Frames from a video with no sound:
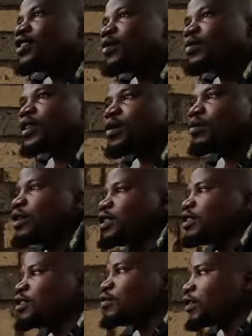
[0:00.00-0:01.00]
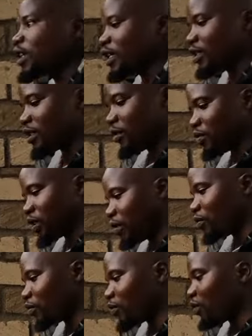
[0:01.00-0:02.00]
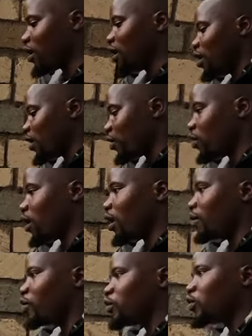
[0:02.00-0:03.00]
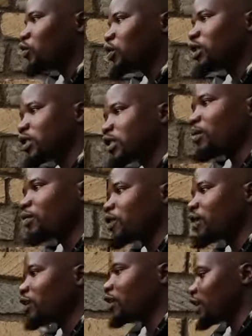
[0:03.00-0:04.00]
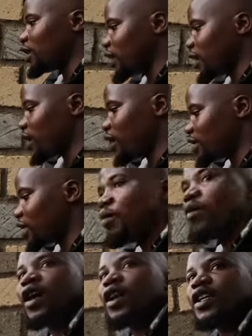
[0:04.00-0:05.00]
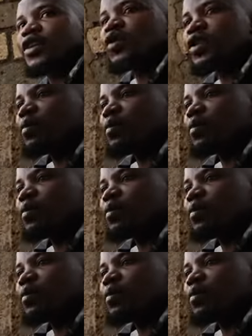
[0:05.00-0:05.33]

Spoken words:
this is the village. Sometime you doing something and someone do